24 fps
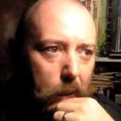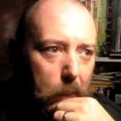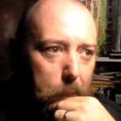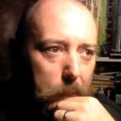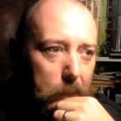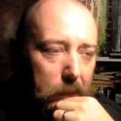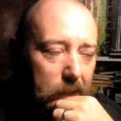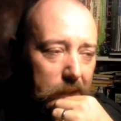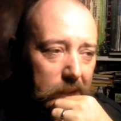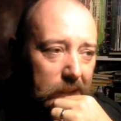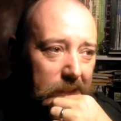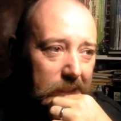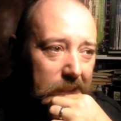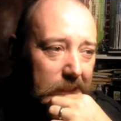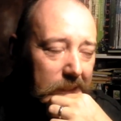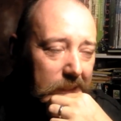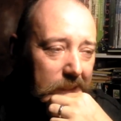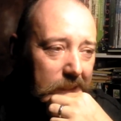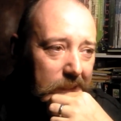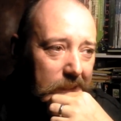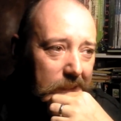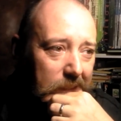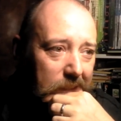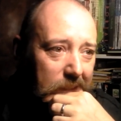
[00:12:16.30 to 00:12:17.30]
But
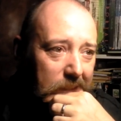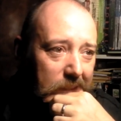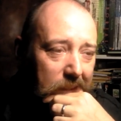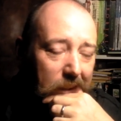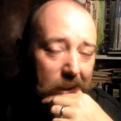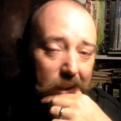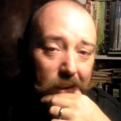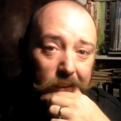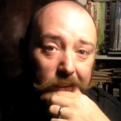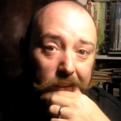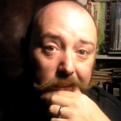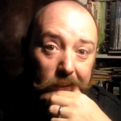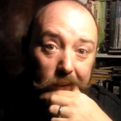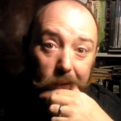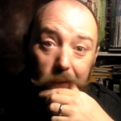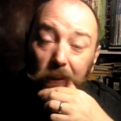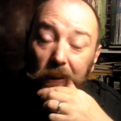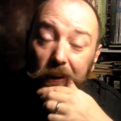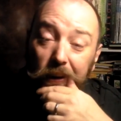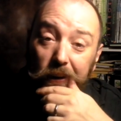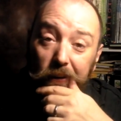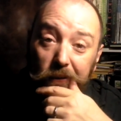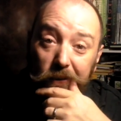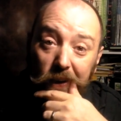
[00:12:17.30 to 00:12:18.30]
yeah, so
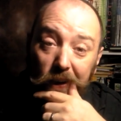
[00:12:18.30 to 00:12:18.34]
thank you